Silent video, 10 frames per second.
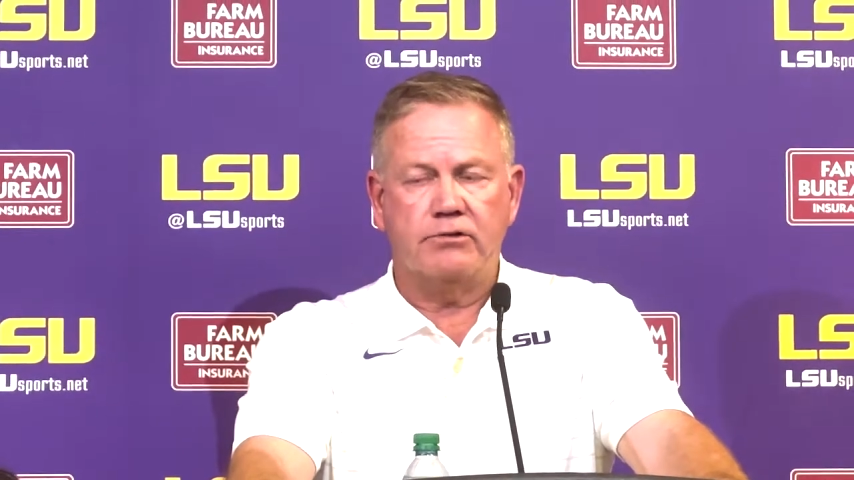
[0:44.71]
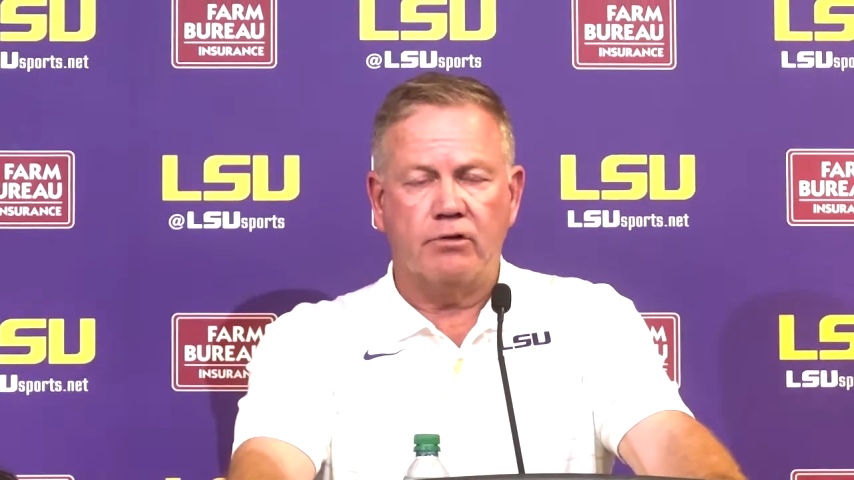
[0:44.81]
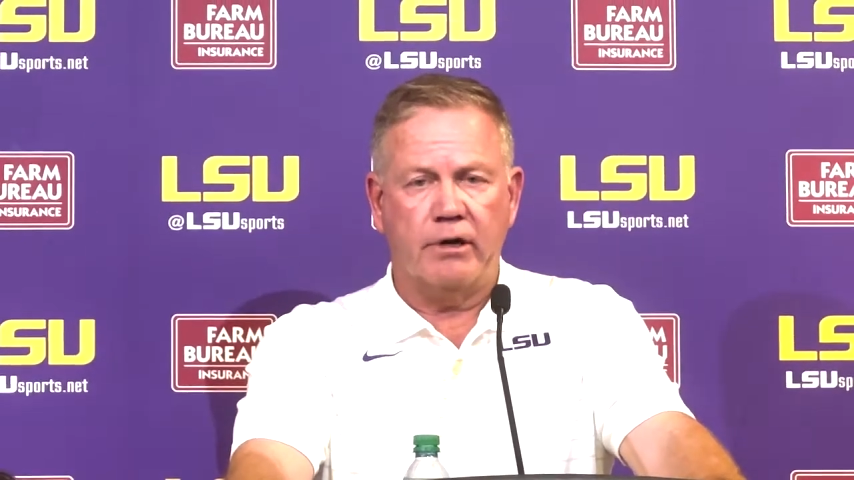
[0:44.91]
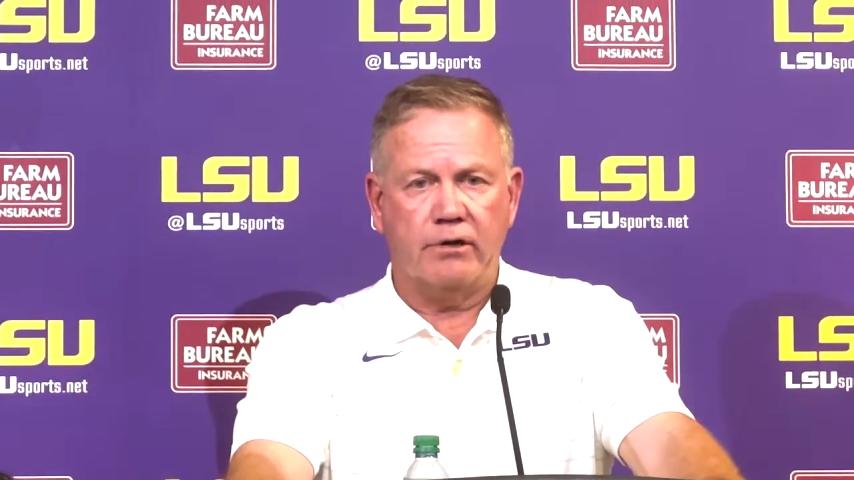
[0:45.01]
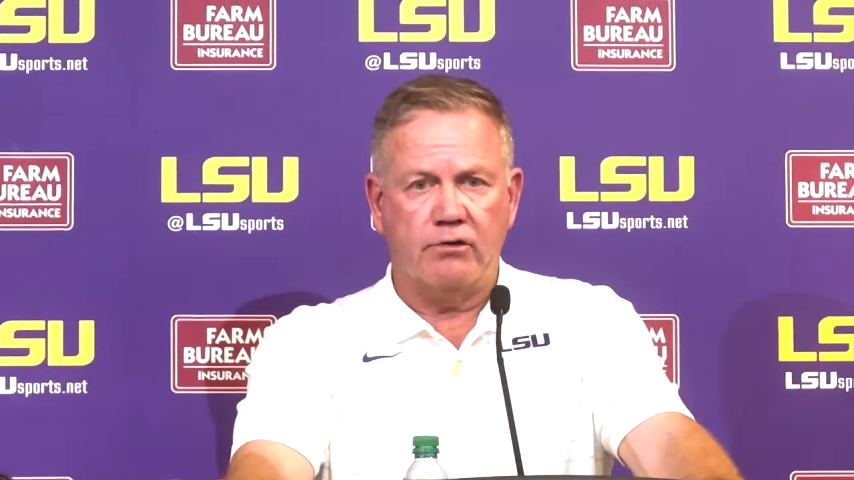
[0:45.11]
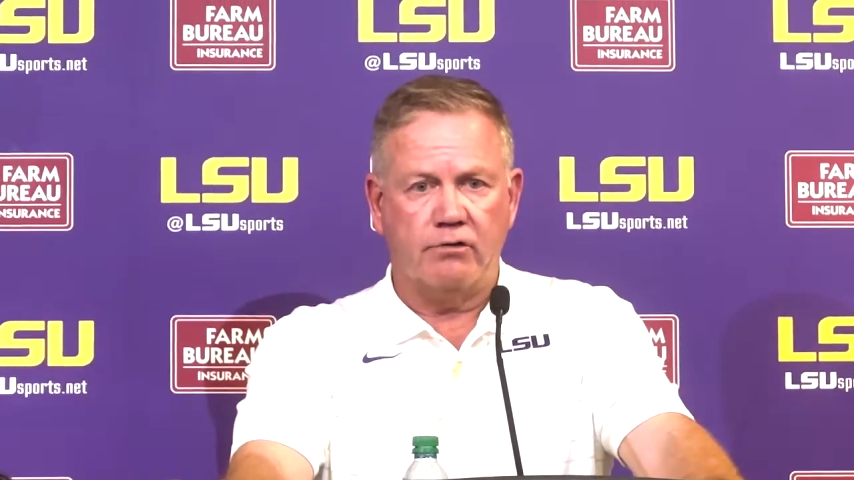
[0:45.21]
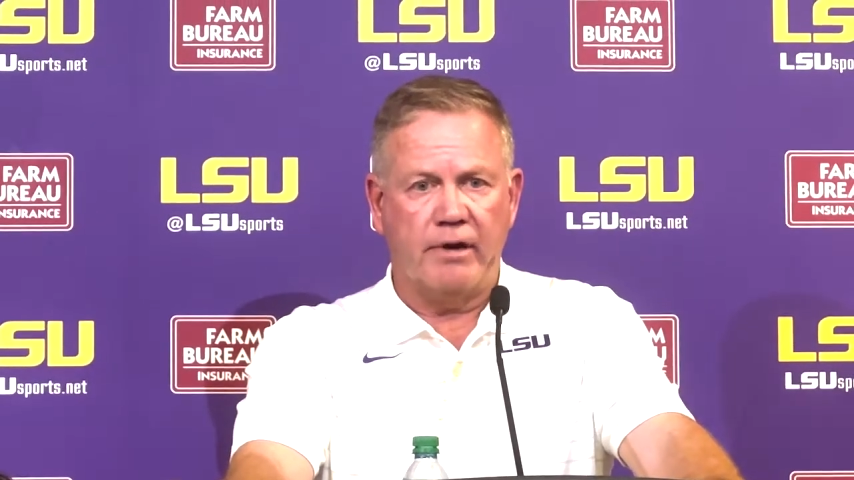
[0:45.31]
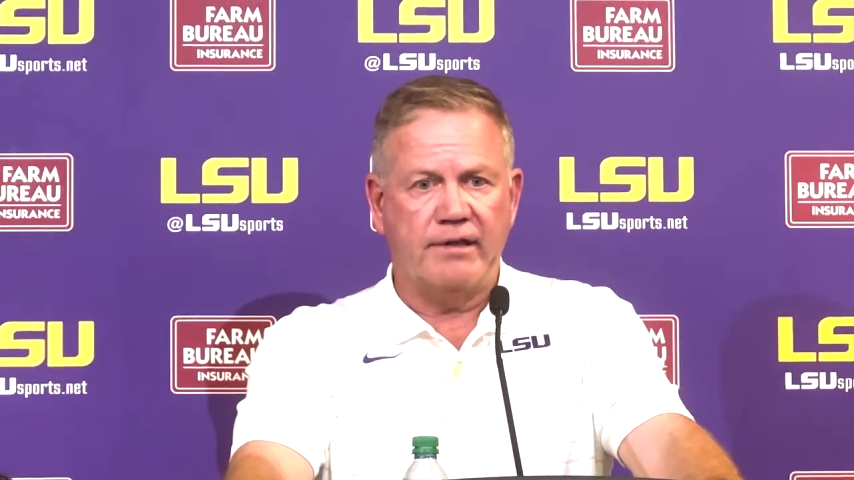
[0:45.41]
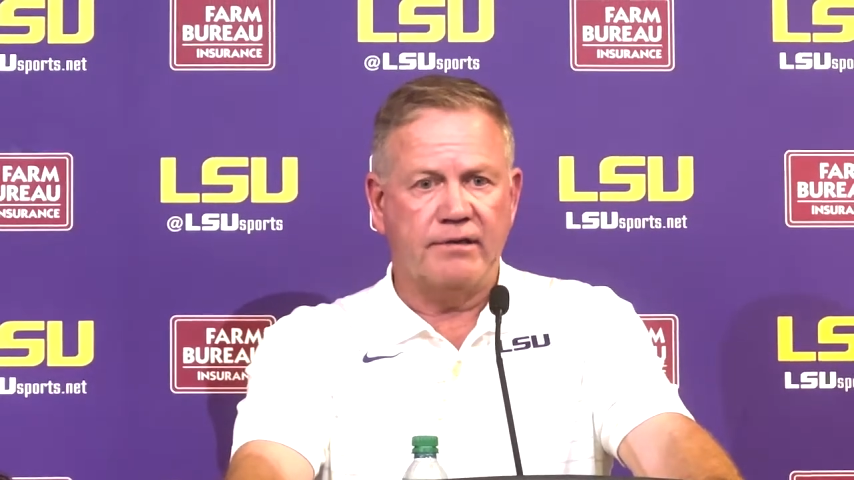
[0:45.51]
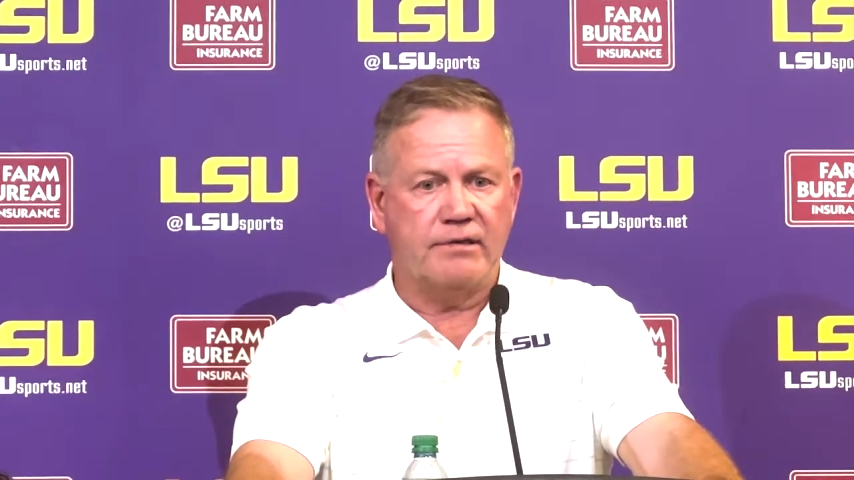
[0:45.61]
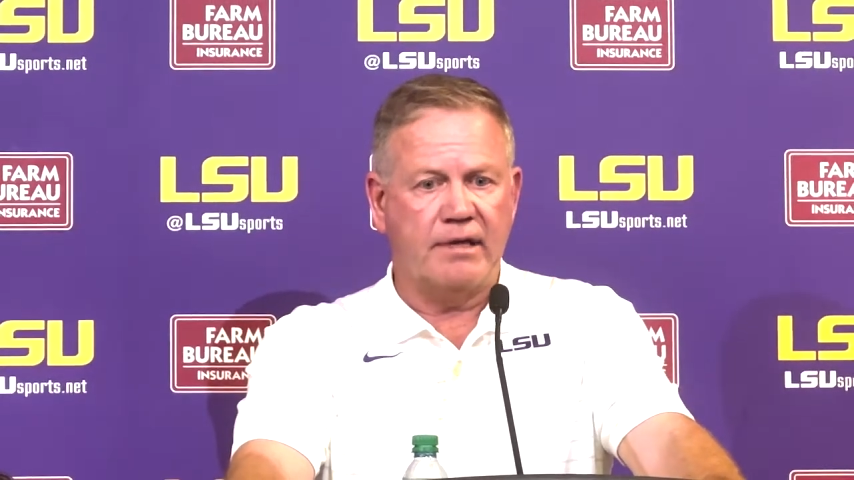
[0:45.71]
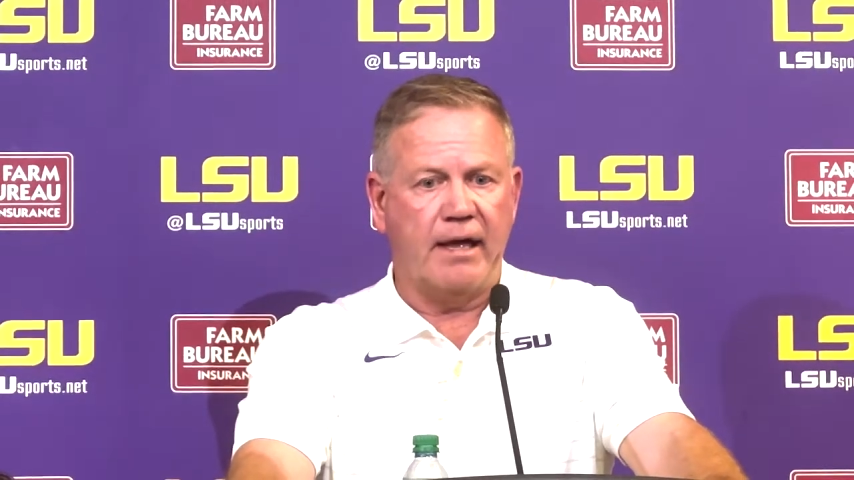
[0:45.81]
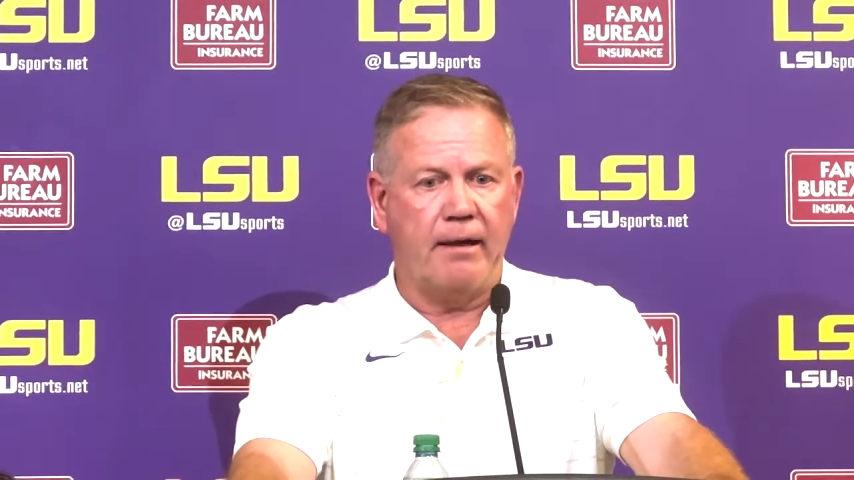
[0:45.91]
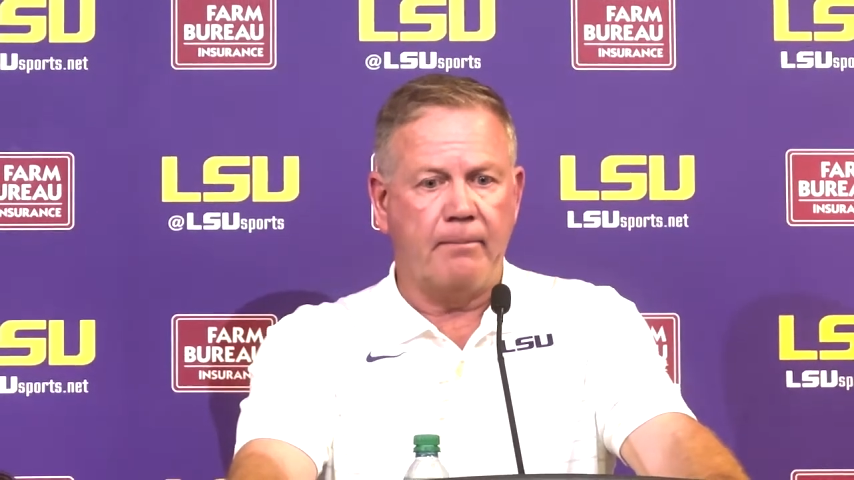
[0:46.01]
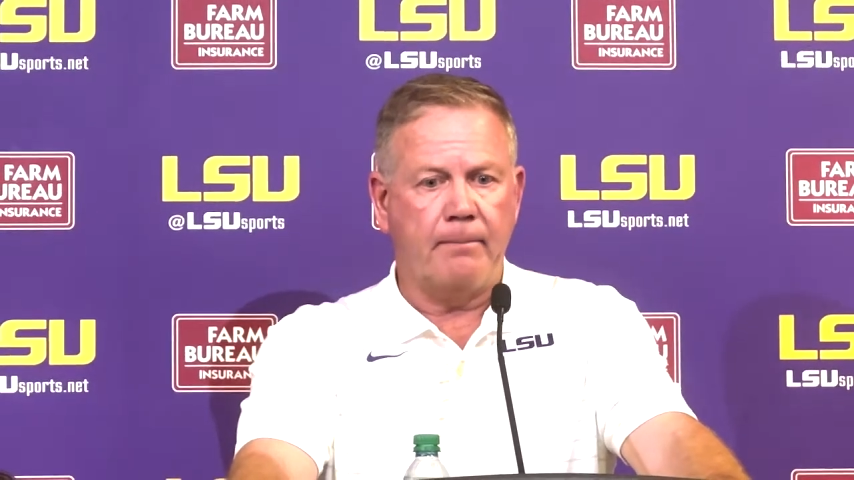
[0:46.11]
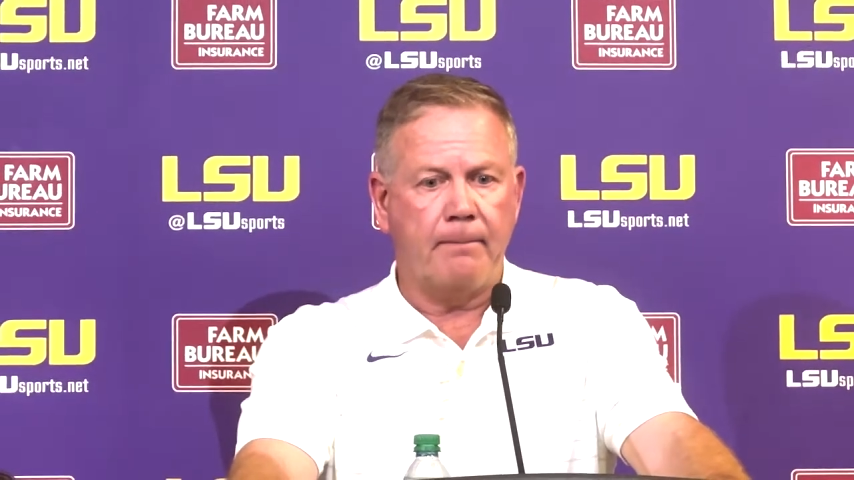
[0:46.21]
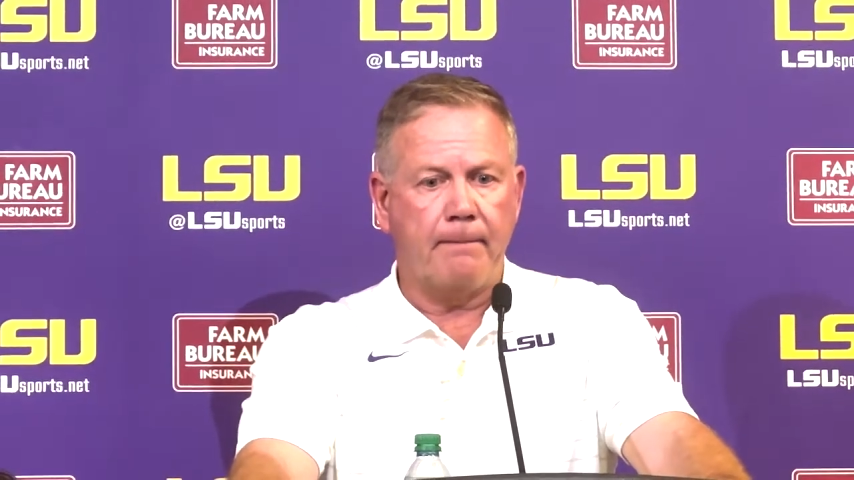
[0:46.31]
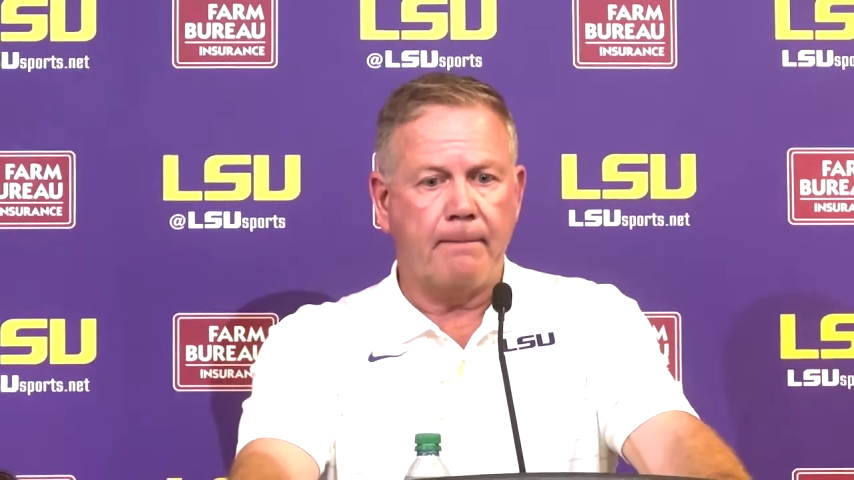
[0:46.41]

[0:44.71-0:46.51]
trying to create this game